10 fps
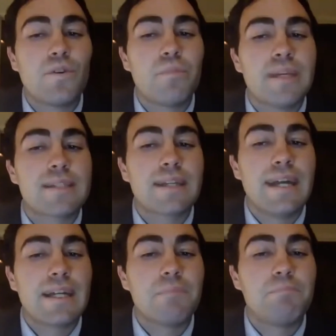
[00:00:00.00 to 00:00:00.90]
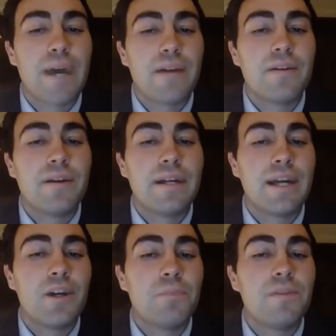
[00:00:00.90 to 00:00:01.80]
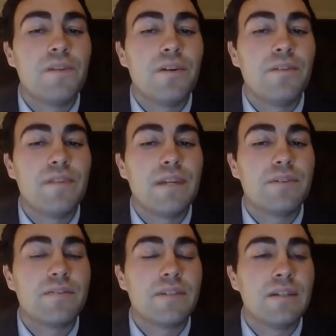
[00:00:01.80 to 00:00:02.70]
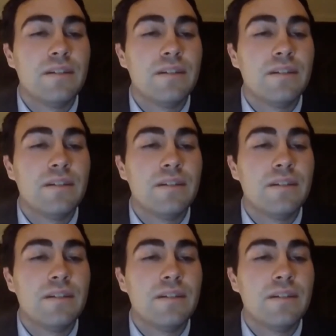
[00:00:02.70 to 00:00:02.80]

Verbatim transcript: makes Connecticut better, and I hope you vote in favor of it.